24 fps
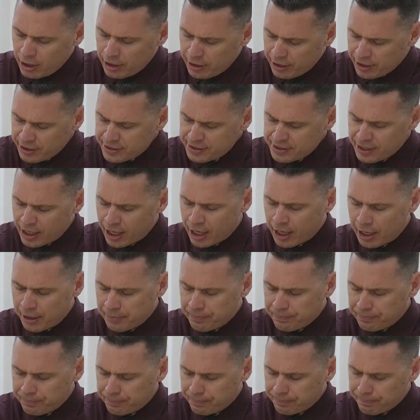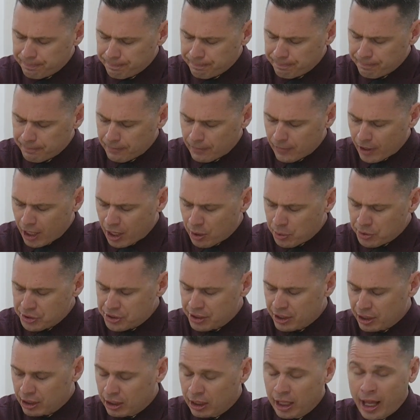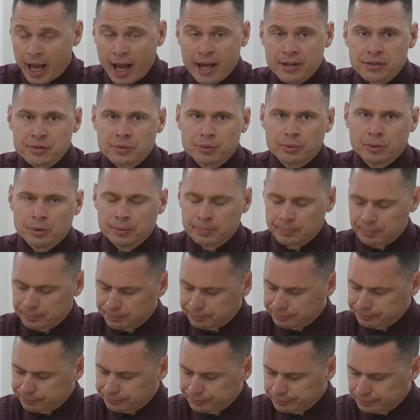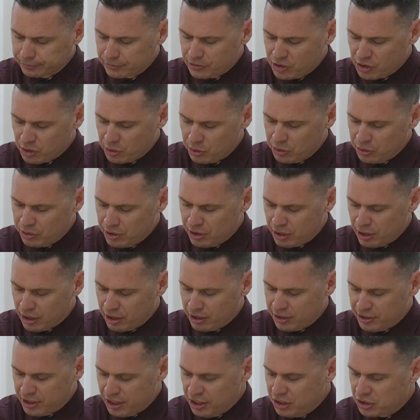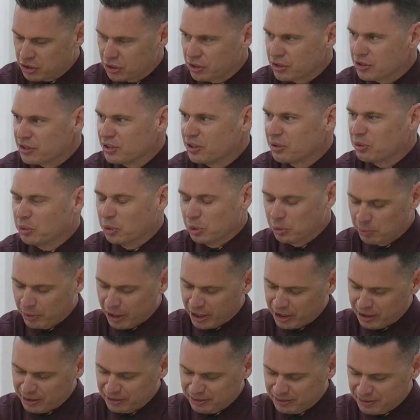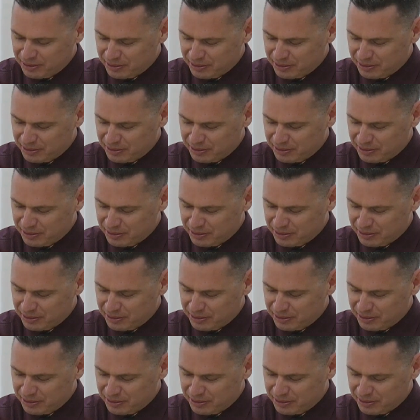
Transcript: And this time, I was in a classroom. So you teachers in the room might